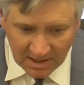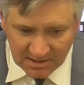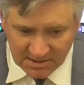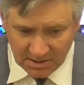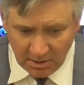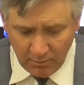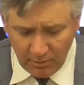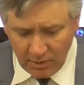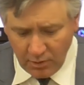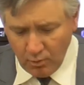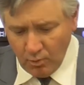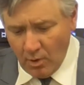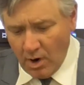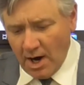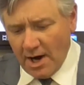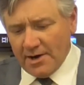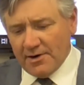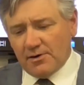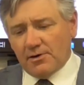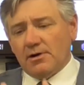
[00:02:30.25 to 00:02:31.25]
So with
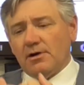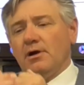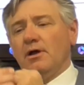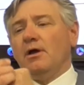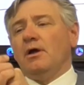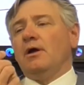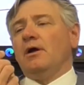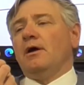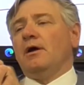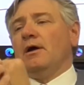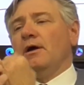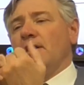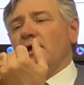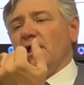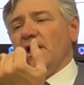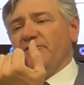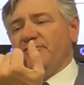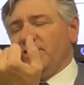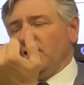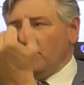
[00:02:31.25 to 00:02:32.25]
water,
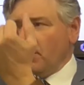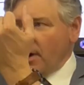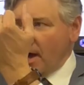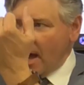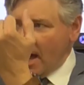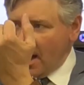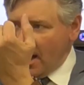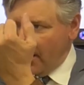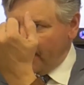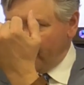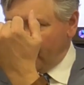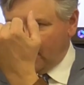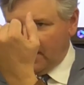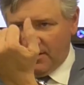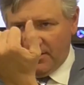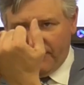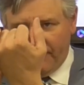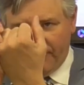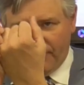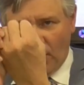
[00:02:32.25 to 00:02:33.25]
if you have
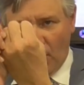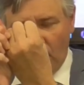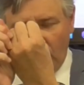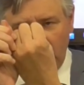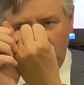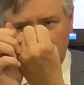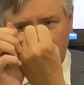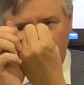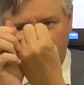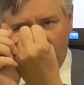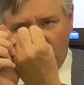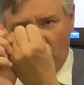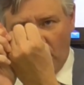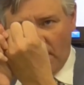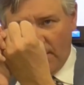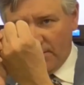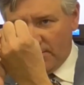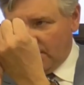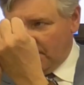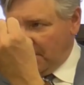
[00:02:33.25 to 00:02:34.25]
a volume of
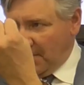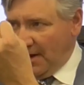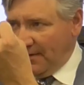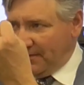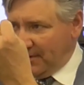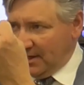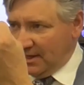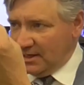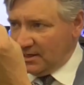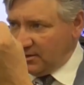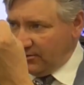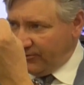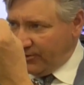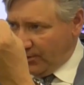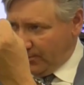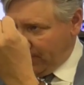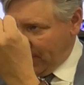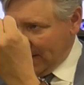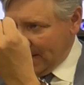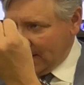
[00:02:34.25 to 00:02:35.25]
water about the end of
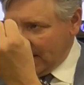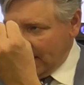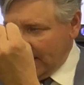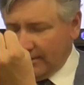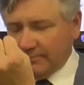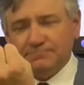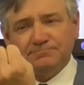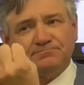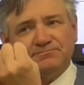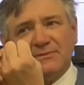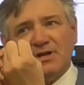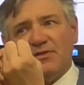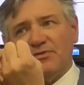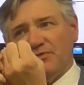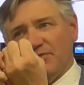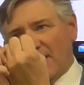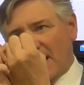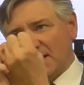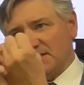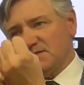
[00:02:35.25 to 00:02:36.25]
your pinky,
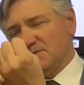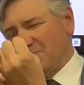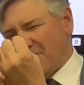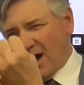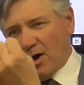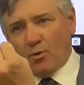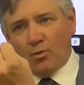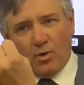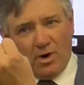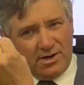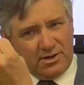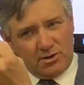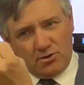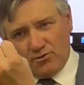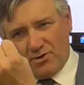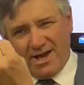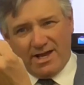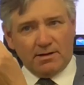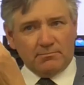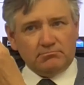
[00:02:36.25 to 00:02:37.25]
that's about one
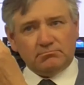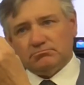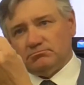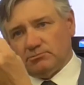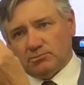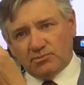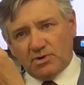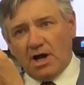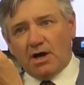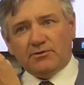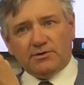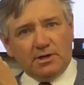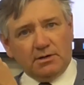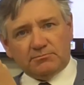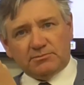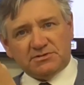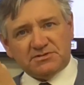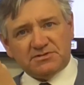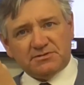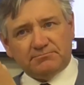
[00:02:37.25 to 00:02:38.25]
gram, round
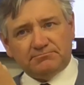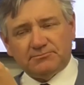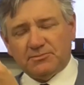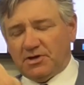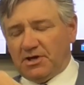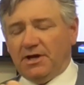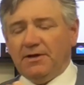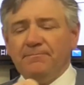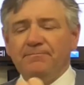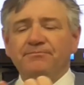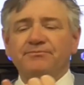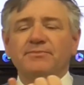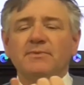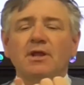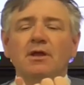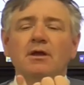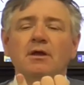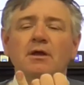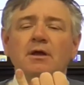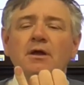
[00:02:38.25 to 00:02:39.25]
numbers. Okay?
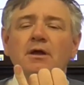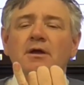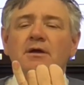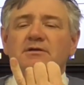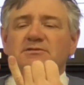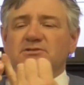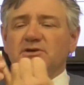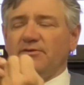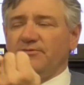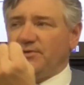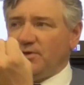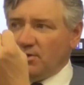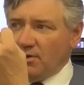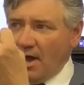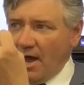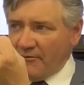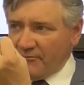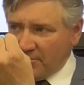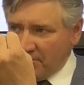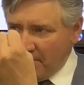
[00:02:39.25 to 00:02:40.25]
So if you
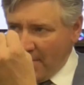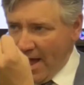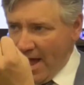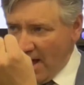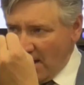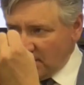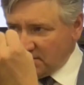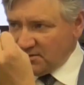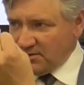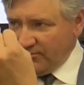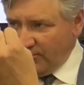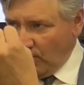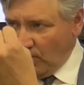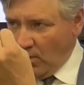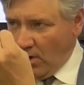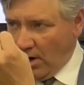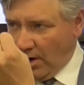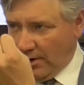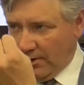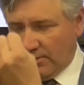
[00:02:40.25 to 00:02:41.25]
have a mass of
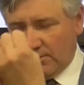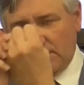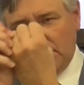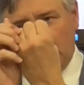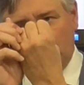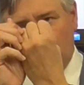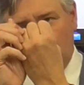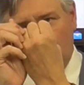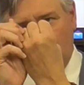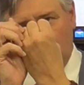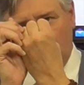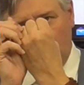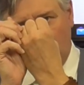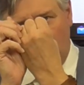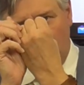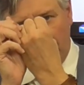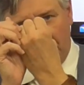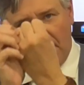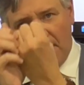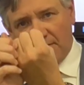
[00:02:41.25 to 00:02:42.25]
water
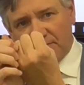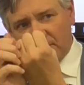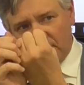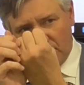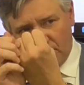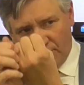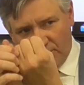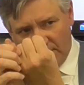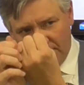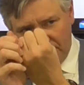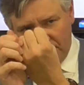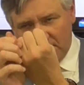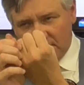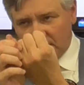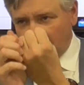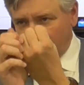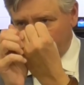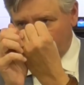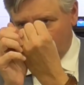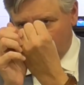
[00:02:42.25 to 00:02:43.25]
about the
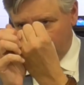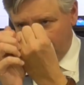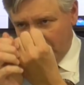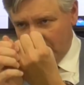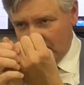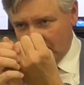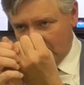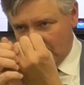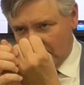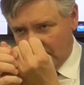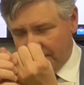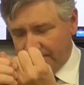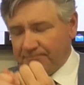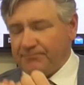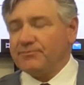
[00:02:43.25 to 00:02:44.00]
equivalent of your pinky,